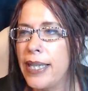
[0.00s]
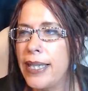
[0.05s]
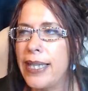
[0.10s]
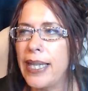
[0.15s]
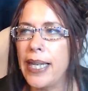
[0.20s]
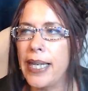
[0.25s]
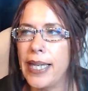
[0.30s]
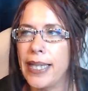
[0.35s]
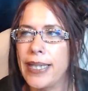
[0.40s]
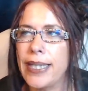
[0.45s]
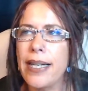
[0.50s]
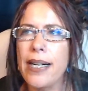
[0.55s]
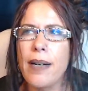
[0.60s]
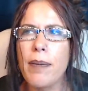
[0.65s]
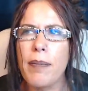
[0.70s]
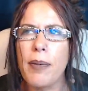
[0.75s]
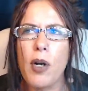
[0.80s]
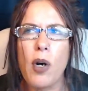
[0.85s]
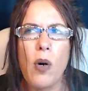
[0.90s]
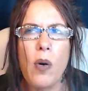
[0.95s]
that ended
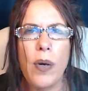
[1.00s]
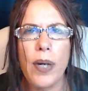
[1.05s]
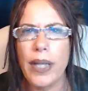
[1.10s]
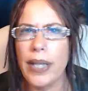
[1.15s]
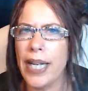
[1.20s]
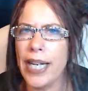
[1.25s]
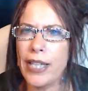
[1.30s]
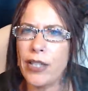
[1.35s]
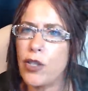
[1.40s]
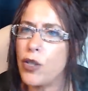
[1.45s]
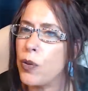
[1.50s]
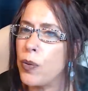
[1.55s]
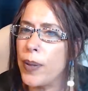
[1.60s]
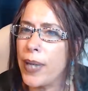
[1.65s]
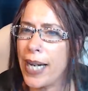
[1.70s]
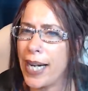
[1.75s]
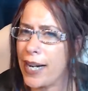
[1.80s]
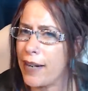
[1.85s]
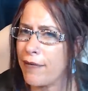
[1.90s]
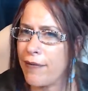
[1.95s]
up going like two and
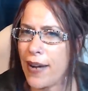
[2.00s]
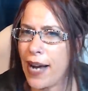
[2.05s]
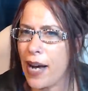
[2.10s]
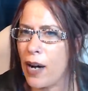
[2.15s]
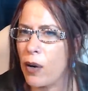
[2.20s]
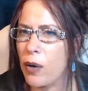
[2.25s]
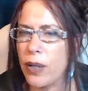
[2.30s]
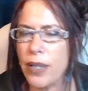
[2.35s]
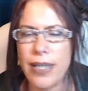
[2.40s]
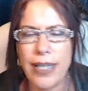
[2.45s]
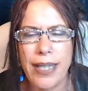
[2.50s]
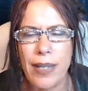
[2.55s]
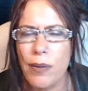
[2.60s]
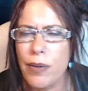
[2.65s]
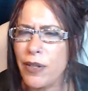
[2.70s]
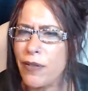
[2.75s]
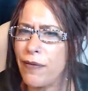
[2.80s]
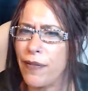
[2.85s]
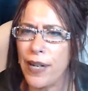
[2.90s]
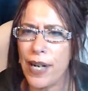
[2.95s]
a half hours. He
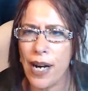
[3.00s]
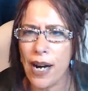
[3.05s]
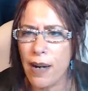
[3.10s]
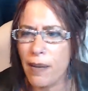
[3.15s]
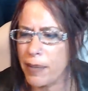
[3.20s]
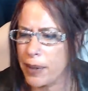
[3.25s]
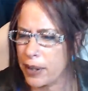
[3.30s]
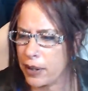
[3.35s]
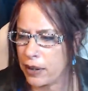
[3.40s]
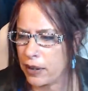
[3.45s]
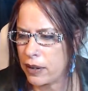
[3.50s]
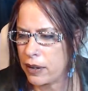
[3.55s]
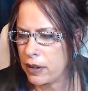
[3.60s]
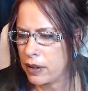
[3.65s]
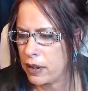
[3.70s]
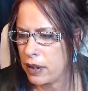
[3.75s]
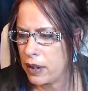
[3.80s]
was phenomenal.